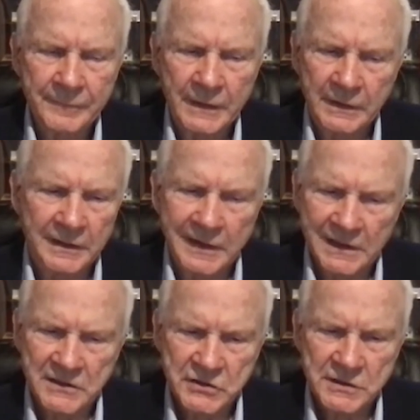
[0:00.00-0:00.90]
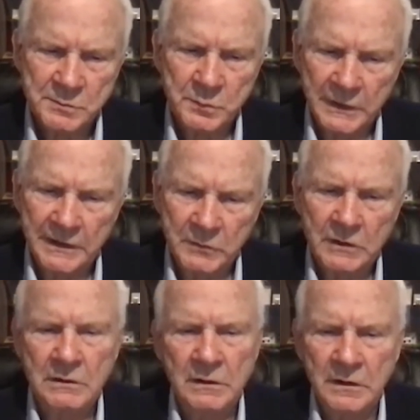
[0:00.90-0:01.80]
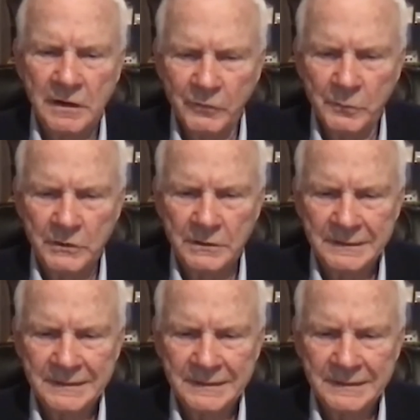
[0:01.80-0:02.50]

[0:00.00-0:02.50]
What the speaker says: And I can't just blame the current government,